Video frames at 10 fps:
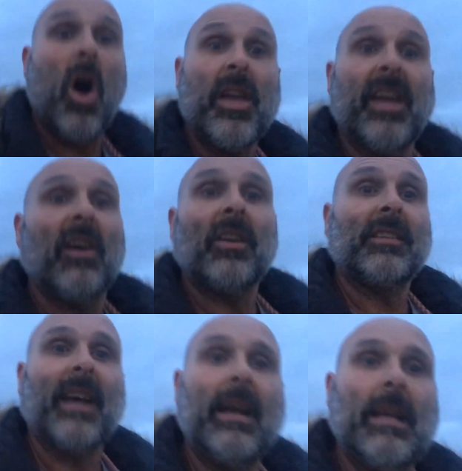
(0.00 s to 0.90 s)
I eat on a
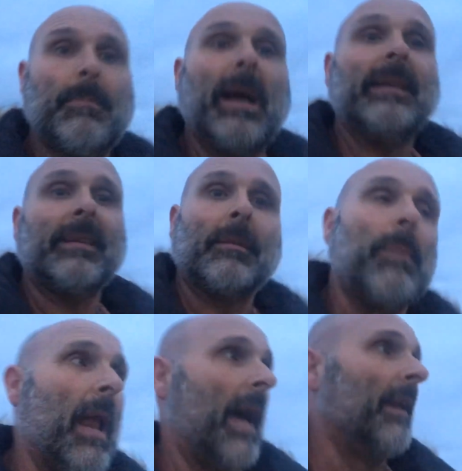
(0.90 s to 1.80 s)
daily basis
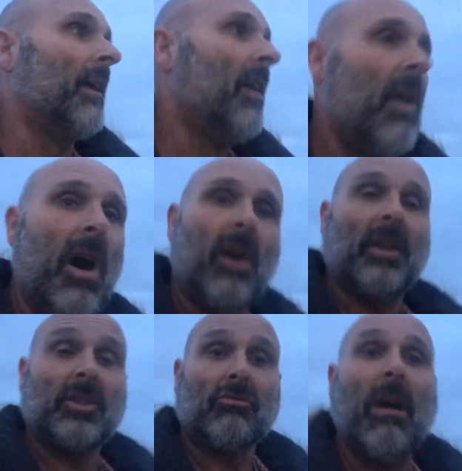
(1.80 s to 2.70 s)
plan, on
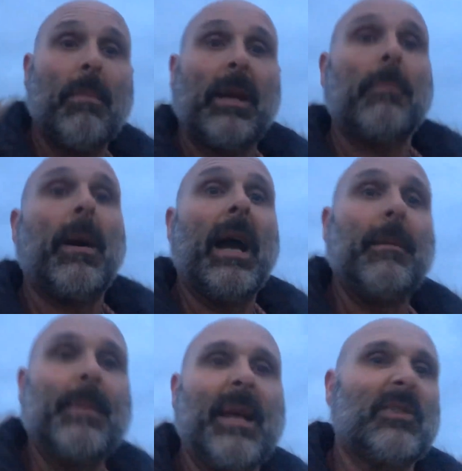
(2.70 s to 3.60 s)
a scrap bit of
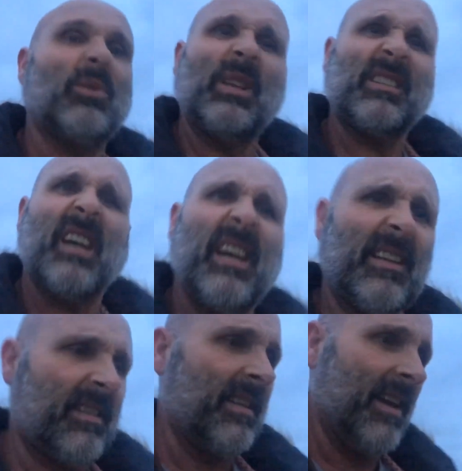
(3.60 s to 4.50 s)
paper. That's all it
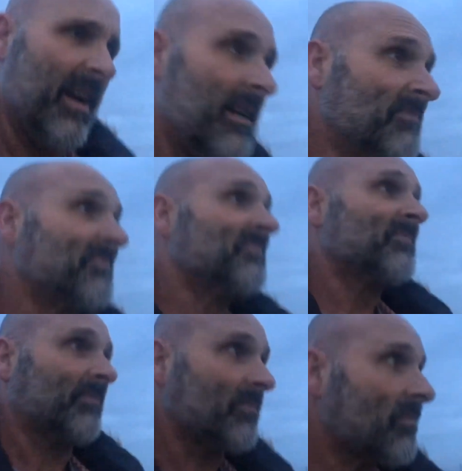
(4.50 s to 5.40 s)
takes, yeah?
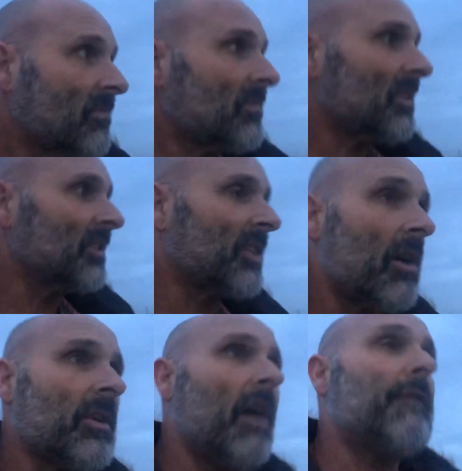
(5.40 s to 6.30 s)
So go